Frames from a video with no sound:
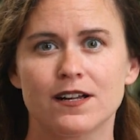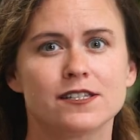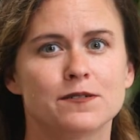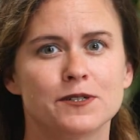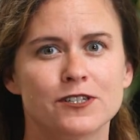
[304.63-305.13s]

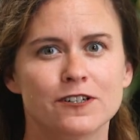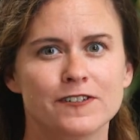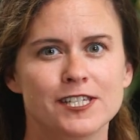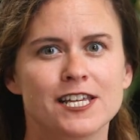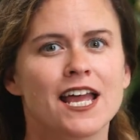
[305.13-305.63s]
customer
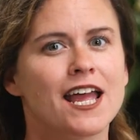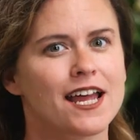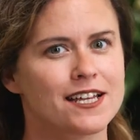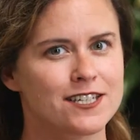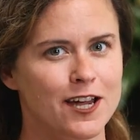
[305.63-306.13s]
service,
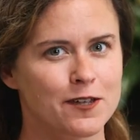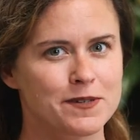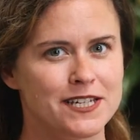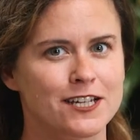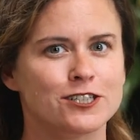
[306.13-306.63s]
and
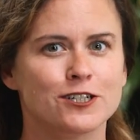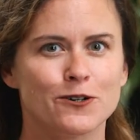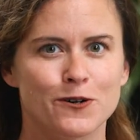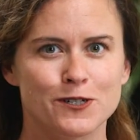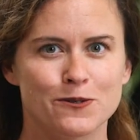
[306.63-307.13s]
documentation in
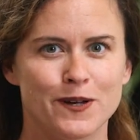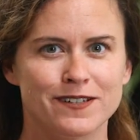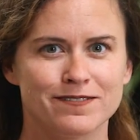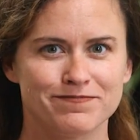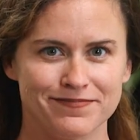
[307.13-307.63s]
Course 1.